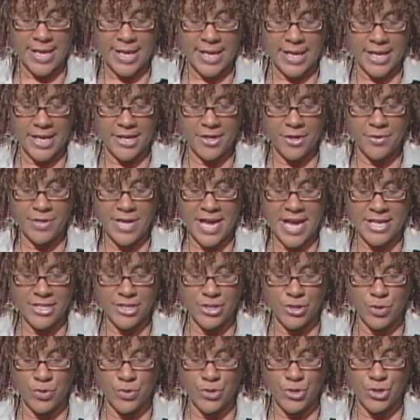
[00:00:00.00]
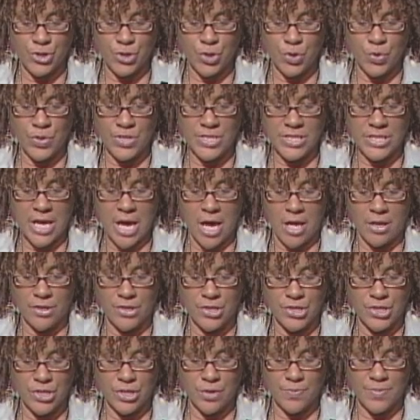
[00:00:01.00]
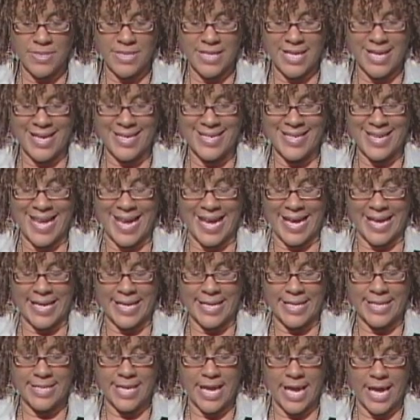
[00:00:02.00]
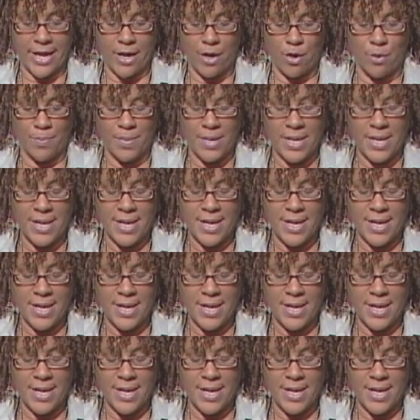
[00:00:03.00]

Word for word: International Student Scholarships and Aid Help.